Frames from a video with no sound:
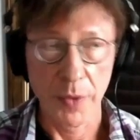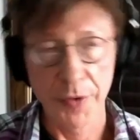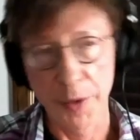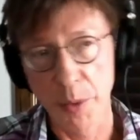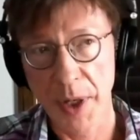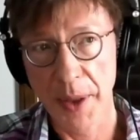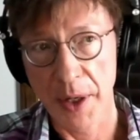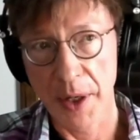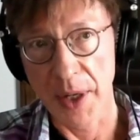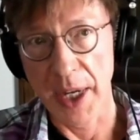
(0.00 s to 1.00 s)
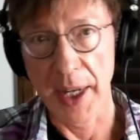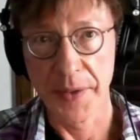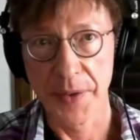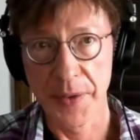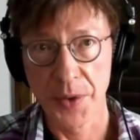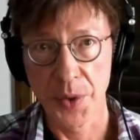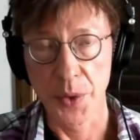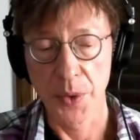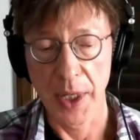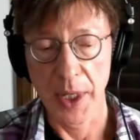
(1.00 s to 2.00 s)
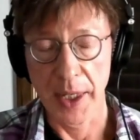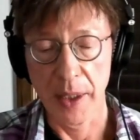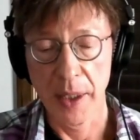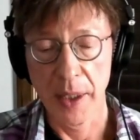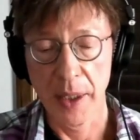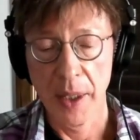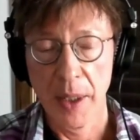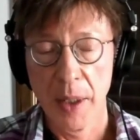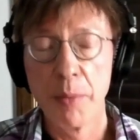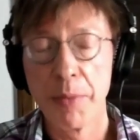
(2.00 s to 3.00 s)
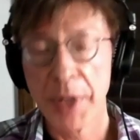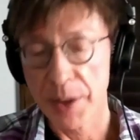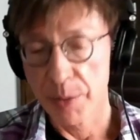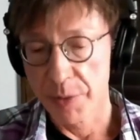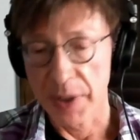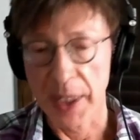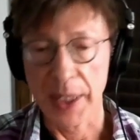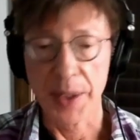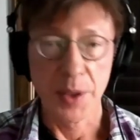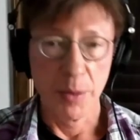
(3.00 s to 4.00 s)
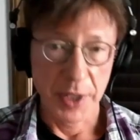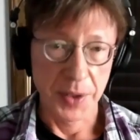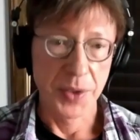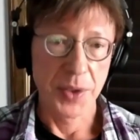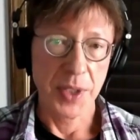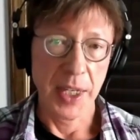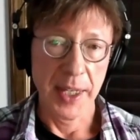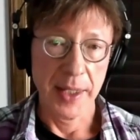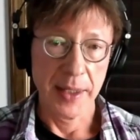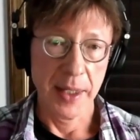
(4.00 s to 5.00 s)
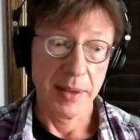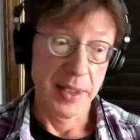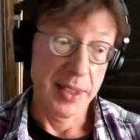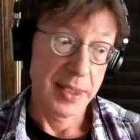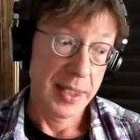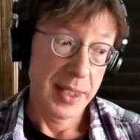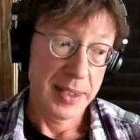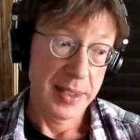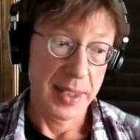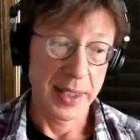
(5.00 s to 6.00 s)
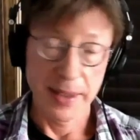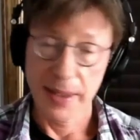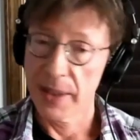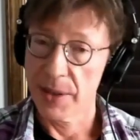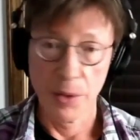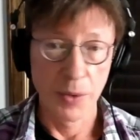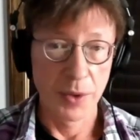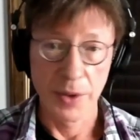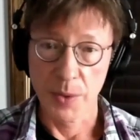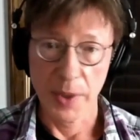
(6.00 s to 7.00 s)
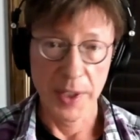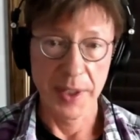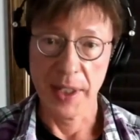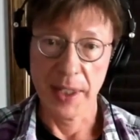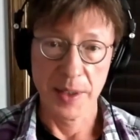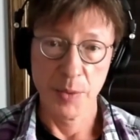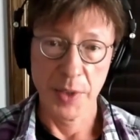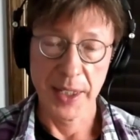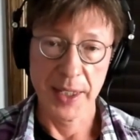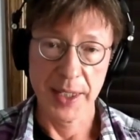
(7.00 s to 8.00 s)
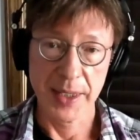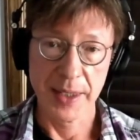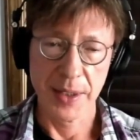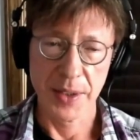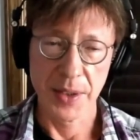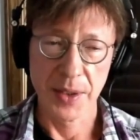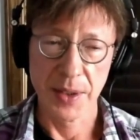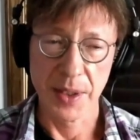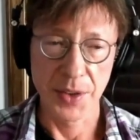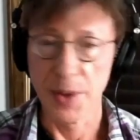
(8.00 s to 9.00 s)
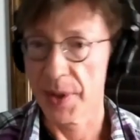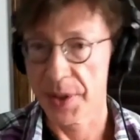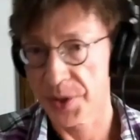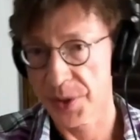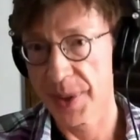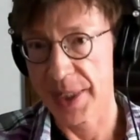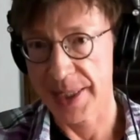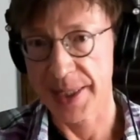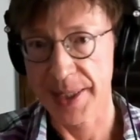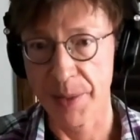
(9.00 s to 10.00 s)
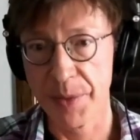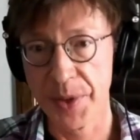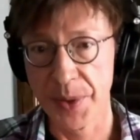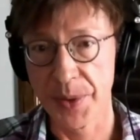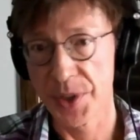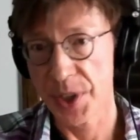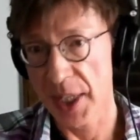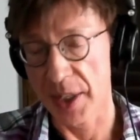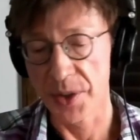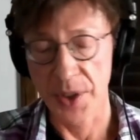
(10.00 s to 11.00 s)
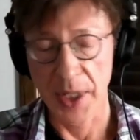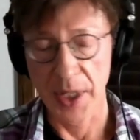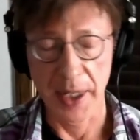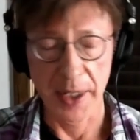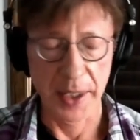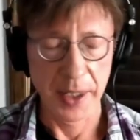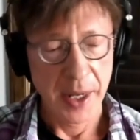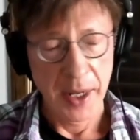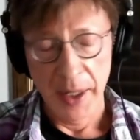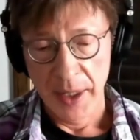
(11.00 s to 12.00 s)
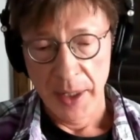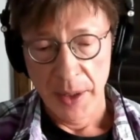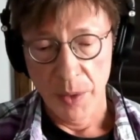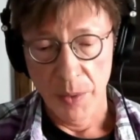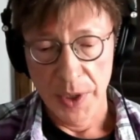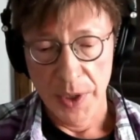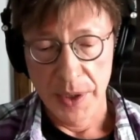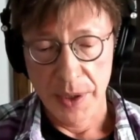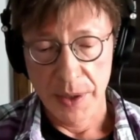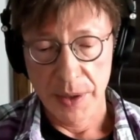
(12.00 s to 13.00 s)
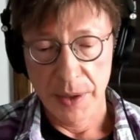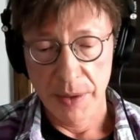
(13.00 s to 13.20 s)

from where they're at to a better place, a better state, and in this case, I guess take the whole world with us mm-hmm. because there's there's no other choice except to change. And what's